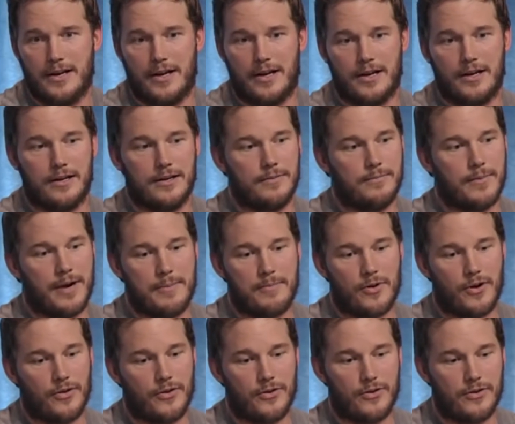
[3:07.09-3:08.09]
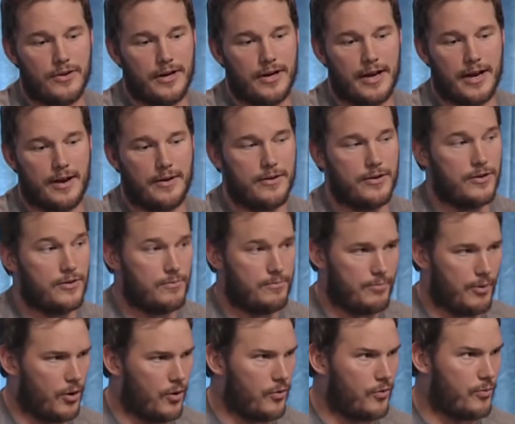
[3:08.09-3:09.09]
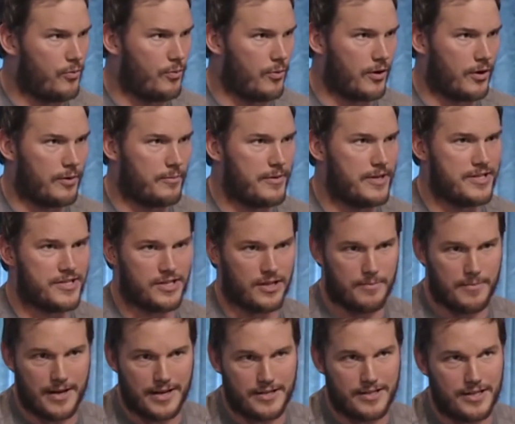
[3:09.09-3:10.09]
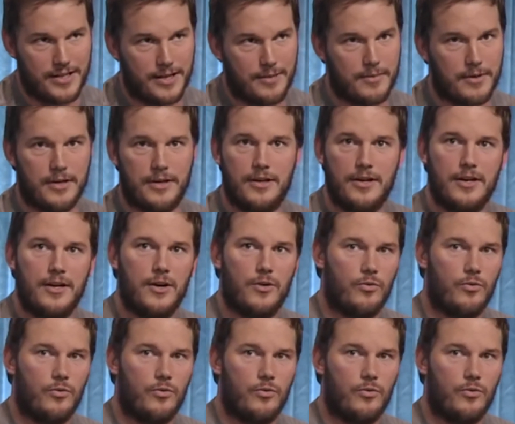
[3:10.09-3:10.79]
and my brother and I both were going to be a stuntman team, and